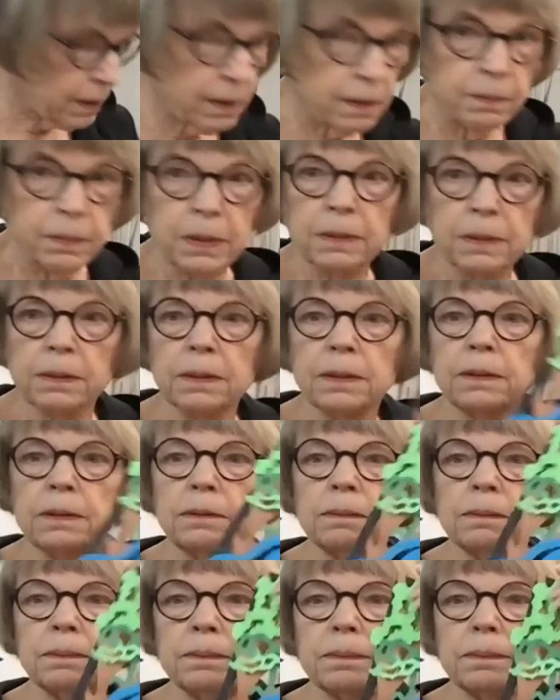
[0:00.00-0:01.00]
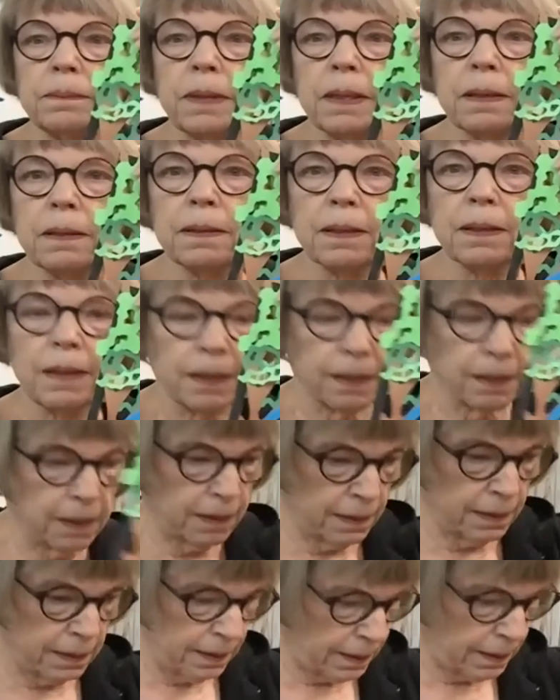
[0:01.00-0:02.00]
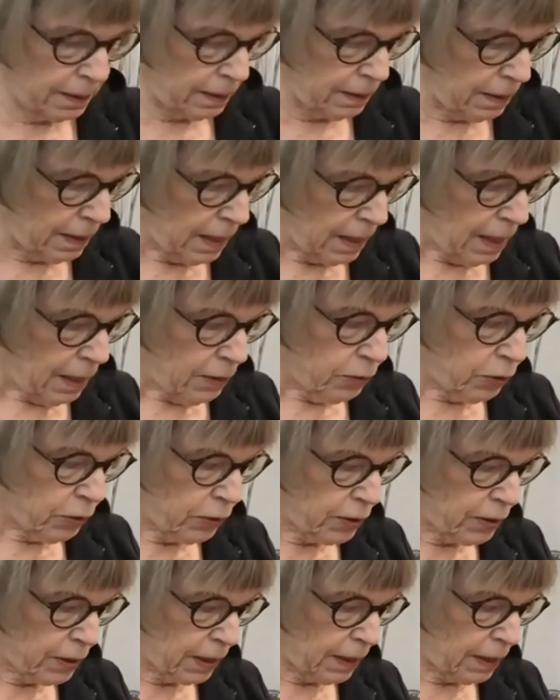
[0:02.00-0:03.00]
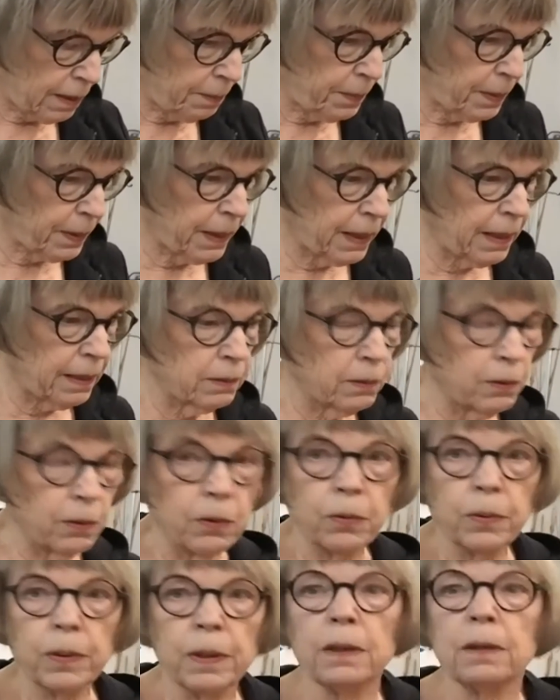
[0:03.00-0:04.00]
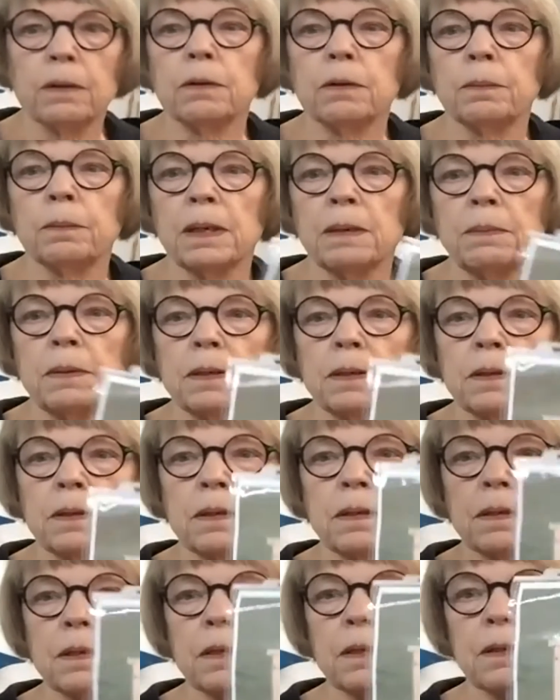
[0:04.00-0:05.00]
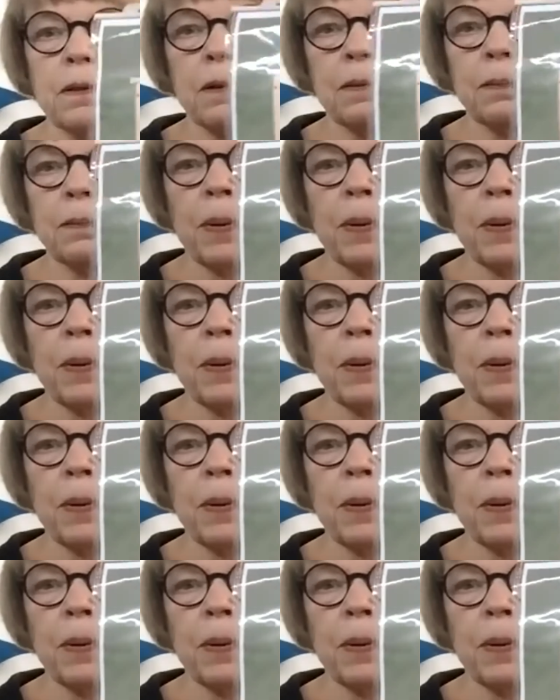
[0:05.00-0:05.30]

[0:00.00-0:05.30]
can be little things like this just to get a plan going, or maybe it's just on